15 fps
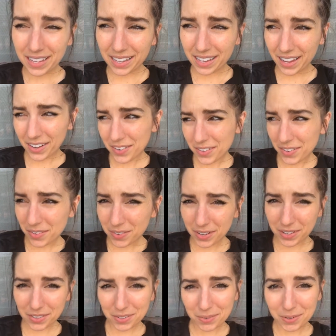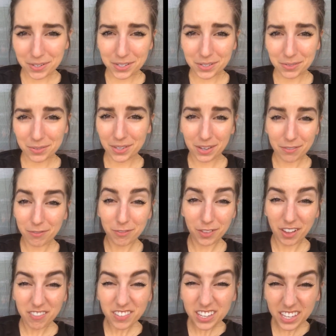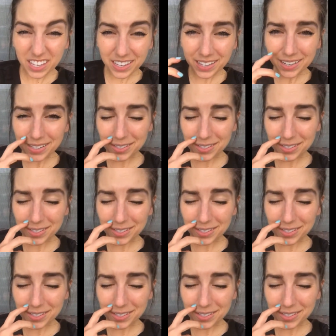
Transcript: like, I don't know what other word to use, like fluffy.